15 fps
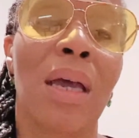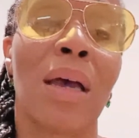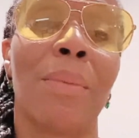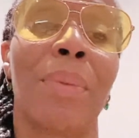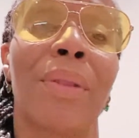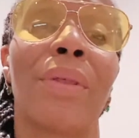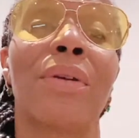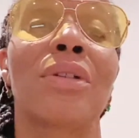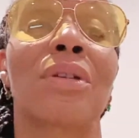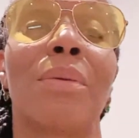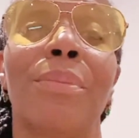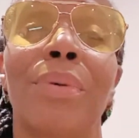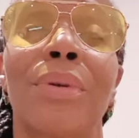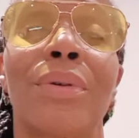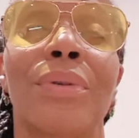but those
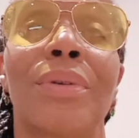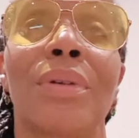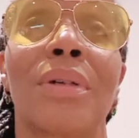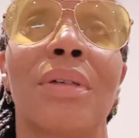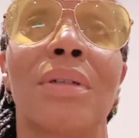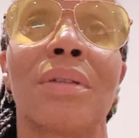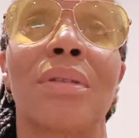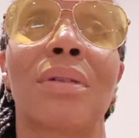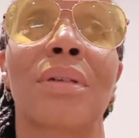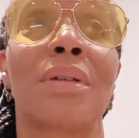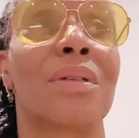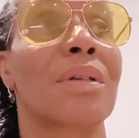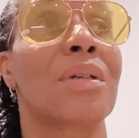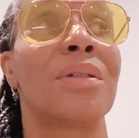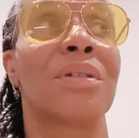computers
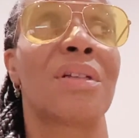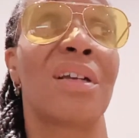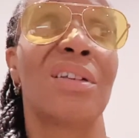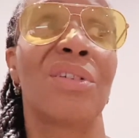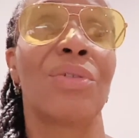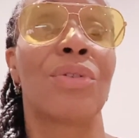can continue